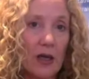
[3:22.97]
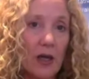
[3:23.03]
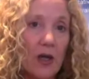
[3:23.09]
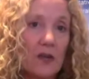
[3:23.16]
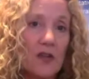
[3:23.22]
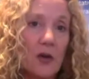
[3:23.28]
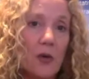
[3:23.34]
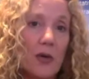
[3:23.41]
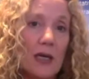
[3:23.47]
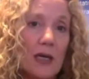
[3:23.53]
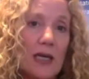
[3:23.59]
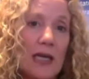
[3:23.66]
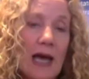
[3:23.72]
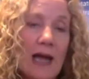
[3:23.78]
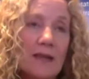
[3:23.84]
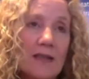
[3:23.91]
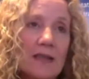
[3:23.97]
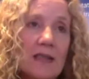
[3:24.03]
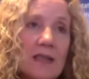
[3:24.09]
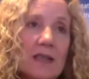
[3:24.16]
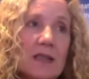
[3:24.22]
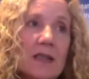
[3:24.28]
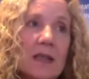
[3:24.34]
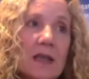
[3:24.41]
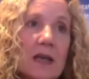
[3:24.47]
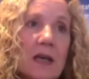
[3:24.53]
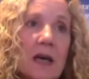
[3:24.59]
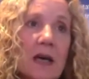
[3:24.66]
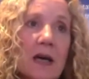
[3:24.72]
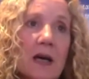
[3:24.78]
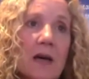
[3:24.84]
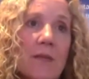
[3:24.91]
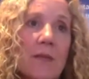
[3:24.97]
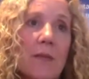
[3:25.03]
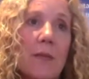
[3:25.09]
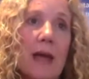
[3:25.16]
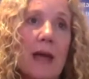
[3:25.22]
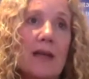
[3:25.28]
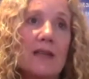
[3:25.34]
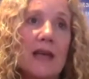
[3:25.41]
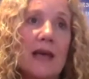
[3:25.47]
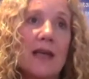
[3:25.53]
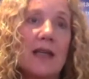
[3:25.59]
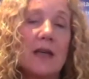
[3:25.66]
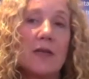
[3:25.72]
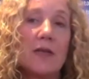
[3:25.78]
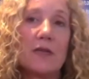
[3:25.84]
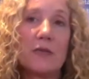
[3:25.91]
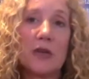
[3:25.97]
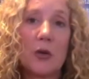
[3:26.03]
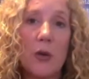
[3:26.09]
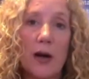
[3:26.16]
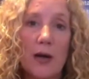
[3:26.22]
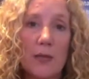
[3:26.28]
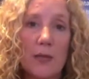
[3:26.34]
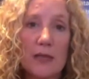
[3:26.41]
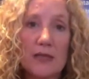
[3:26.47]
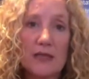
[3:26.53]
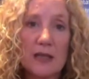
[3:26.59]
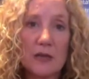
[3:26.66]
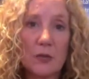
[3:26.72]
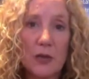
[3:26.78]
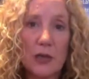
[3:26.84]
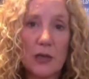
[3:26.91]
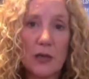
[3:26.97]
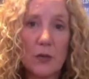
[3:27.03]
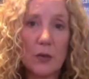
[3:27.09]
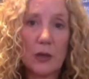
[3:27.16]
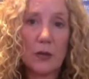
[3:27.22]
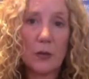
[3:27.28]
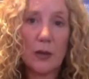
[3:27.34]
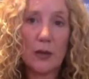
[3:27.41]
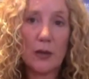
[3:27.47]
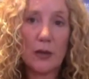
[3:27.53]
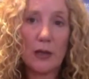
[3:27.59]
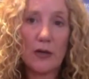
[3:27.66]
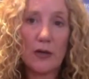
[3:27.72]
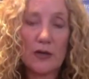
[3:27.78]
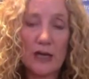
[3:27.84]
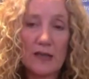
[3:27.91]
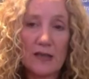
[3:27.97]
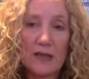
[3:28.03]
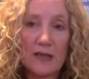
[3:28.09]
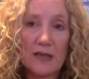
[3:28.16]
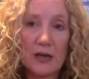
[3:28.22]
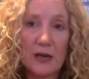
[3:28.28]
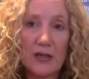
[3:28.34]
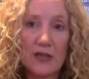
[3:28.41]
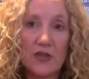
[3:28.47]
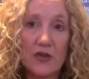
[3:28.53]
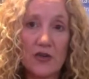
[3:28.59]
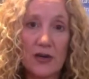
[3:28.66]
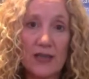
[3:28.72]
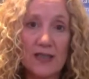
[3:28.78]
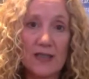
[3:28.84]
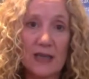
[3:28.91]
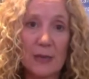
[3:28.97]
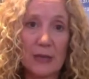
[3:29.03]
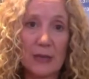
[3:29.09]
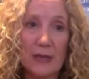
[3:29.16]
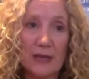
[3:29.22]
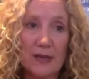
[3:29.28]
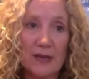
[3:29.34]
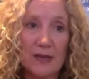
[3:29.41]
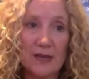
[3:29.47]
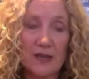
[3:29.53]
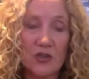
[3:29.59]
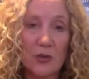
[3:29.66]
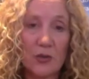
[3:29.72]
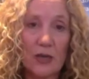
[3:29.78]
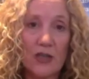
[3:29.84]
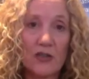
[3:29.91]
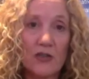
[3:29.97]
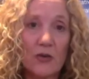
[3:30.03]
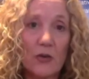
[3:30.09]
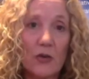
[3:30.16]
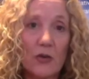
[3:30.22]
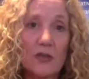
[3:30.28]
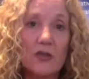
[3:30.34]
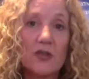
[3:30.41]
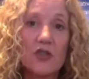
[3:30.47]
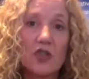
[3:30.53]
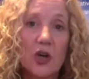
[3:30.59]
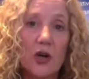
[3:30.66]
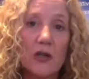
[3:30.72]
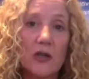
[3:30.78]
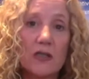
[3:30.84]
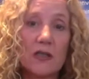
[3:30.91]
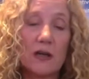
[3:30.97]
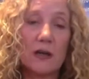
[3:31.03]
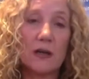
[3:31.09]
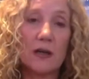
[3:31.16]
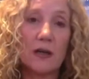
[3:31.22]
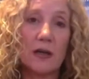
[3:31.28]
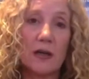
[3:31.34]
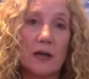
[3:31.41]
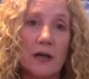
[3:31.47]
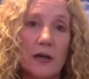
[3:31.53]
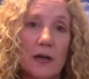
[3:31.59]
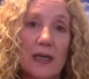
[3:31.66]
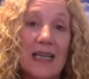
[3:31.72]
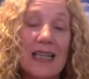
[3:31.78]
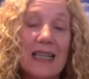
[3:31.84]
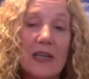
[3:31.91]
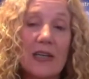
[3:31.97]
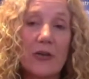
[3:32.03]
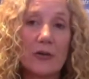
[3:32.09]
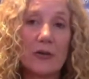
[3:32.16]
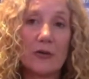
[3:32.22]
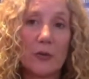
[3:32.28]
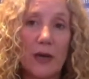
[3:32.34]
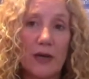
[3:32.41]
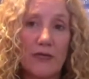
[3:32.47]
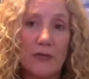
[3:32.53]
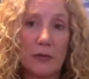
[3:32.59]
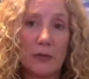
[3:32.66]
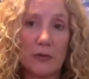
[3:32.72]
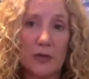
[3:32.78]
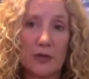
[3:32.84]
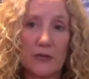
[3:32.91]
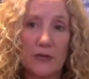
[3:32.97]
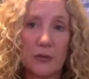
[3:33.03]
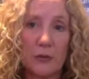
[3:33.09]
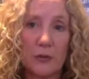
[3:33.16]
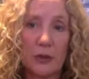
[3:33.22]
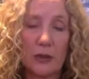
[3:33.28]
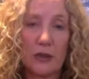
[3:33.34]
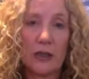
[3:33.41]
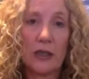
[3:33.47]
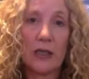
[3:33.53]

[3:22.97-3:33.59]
So it hasn't. Um, met any of the requirements that we, we, we, think are necessary to try and stabilize the situation or to chart a, a, a clearer way forward, if you will.